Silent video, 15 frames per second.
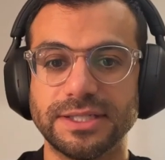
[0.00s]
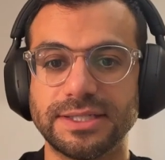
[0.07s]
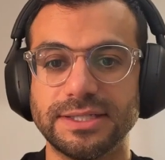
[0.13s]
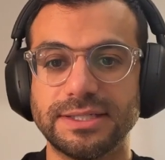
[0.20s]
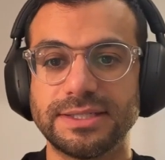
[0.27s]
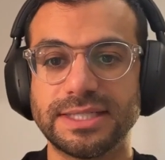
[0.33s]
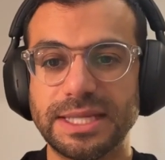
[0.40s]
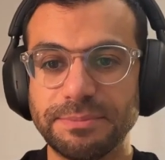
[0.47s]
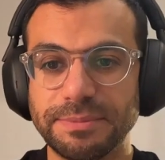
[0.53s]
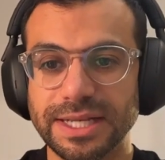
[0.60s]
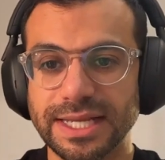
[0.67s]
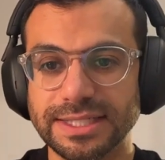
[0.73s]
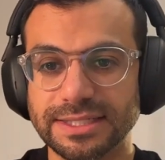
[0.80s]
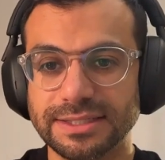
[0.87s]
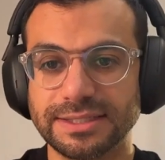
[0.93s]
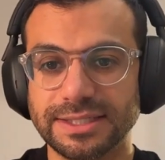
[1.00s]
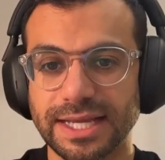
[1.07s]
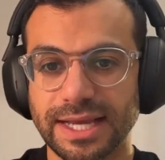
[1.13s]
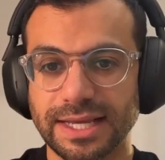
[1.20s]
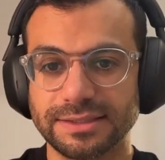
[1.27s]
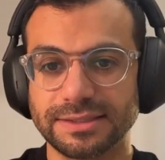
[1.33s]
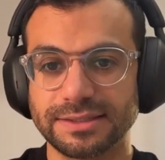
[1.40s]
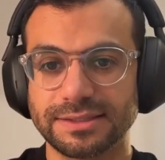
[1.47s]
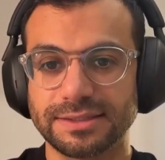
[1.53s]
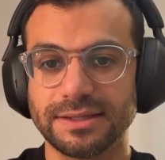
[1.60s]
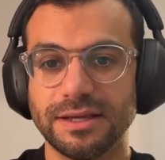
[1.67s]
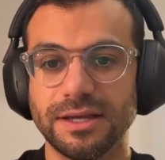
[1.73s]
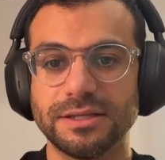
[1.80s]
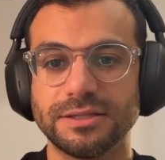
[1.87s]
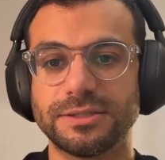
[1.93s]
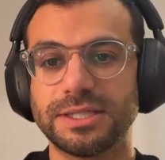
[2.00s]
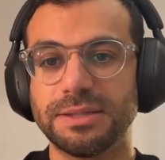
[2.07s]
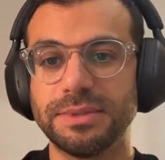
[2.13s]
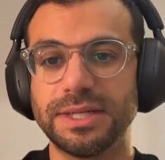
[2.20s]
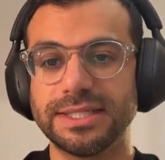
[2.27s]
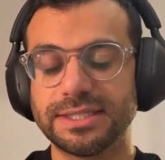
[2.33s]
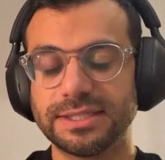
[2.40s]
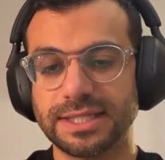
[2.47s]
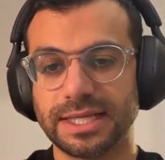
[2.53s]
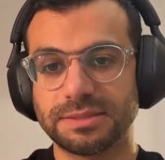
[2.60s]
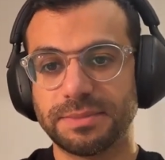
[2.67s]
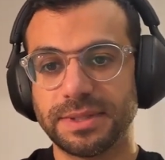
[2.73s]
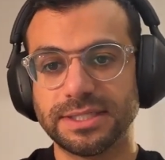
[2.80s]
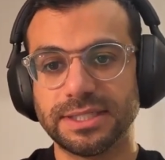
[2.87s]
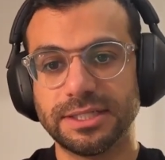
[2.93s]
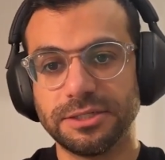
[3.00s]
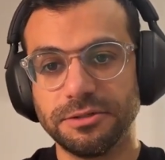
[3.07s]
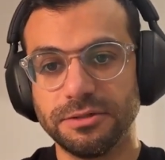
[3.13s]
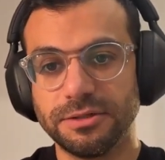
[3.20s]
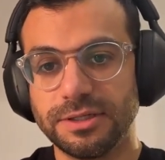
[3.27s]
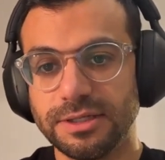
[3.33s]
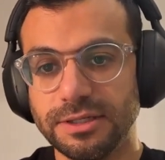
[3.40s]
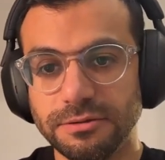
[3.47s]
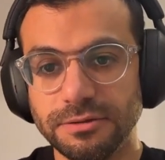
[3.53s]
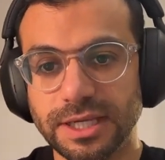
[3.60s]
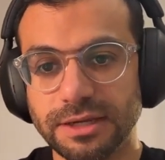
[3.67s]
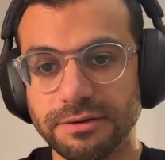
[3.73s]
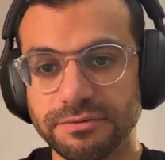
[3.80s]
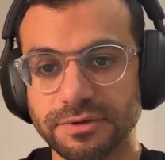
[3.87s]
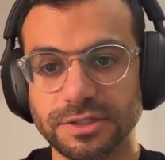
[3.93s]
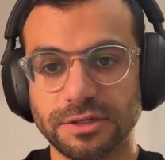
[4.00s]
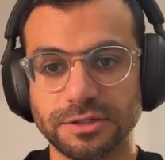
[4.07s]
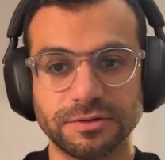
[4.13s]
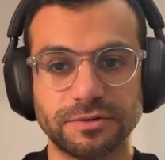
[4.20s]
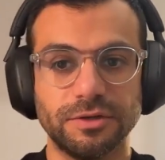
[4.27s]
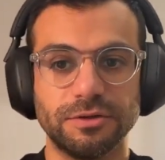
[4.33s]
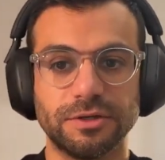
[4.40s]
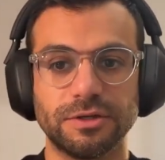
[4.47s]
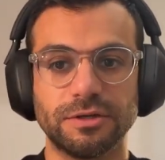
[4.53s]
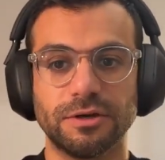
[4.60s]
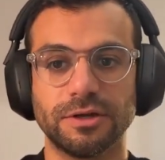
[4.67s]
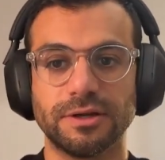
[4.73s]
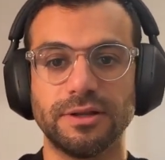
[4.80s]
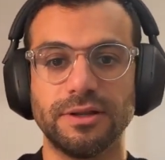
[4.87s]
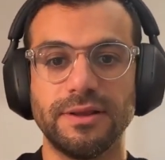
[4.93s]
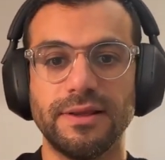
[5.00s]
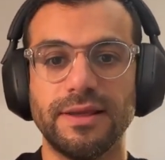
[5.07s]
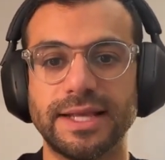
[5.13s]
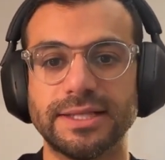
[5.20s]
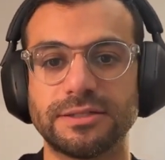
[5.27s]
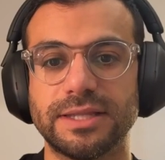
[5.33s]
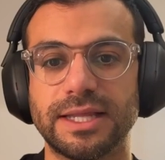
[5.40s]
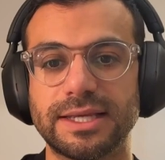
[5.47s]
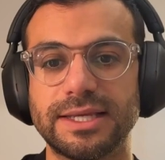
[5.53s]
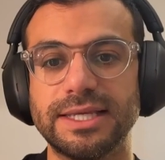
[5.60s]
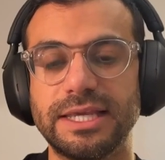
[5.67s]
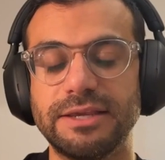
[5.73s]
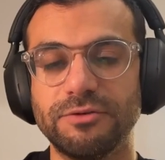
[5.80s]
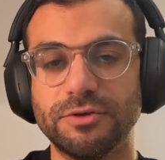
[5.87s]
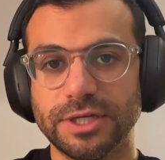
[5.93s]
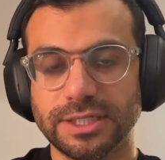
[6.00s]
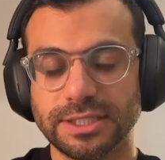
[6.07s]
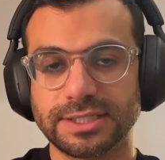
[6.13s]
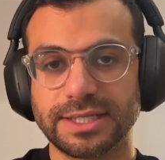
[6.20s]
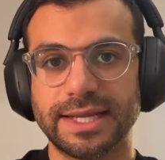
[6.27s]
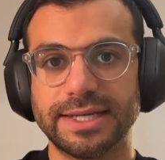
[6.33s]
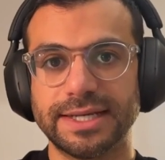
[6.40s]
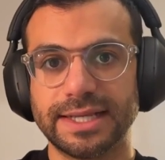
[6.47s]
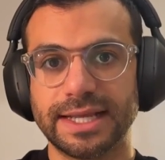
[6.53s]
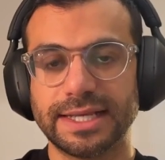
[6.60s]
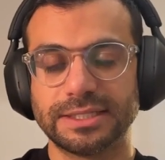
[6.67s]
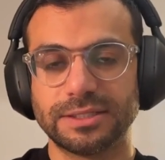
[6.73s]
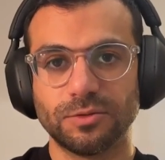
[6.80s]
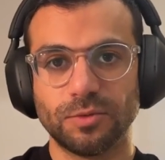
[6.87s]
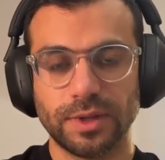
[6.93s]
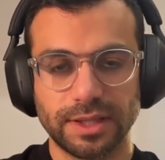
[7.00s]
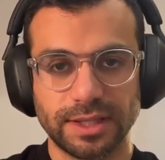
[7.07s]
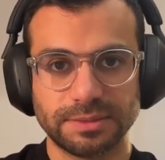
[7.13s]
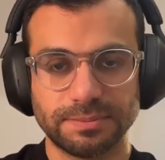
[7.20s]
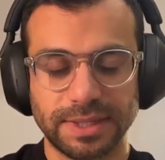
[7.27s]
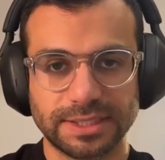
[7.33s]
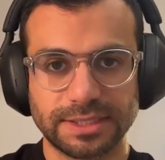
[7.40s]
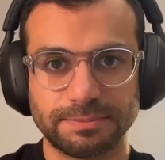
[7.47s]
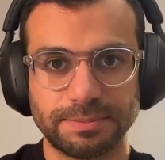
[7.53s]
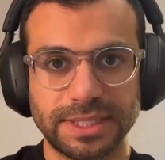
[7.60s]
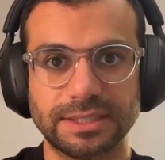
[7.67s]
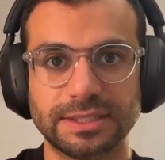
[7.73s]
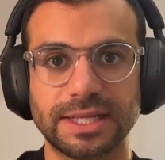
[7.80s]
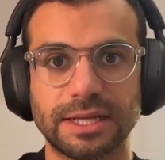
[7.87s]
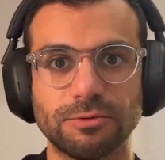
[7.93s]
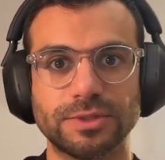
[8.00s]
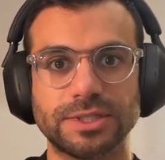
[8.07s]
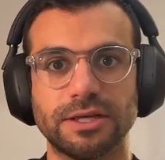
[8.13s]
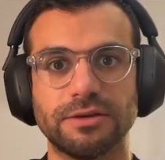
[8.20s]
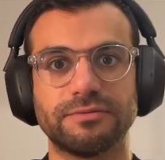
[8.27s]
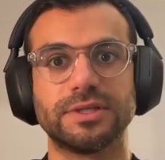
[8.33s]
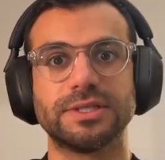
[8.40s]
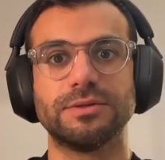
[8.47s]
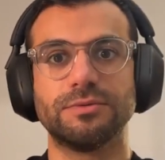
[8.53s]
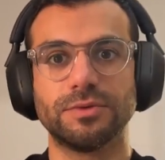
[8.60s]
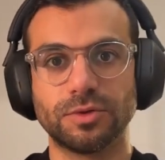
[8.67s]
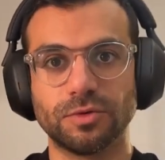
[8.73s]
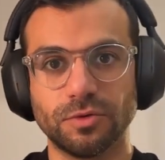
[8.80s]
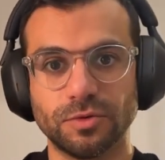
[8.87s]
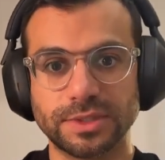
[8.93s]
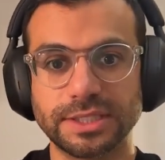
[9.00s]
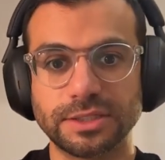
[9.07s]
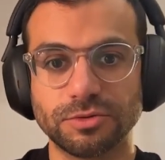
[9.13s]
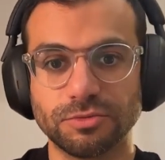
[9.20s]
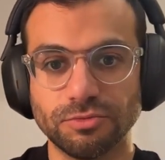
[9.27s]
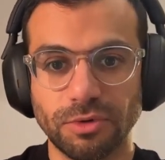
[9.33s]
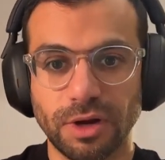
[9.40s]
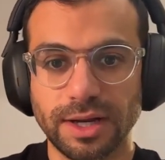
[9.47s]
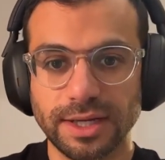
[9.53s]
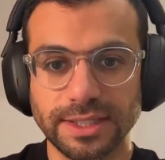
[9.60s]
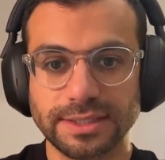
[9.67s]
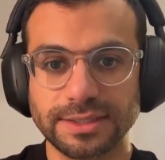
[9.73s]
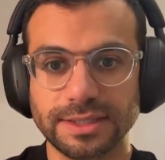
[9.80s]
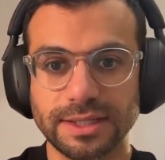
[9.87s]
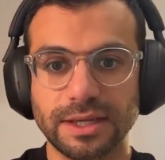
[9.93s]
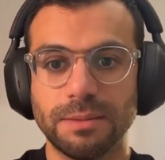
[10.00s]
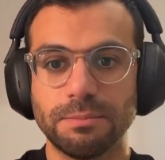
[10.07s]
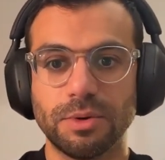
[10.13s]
versus stimulated tests, the stimulated test, basically you give a dose of glucagon, and so that can give you an understanding as to whether there's better beta cell reserve because it would cause it to rise.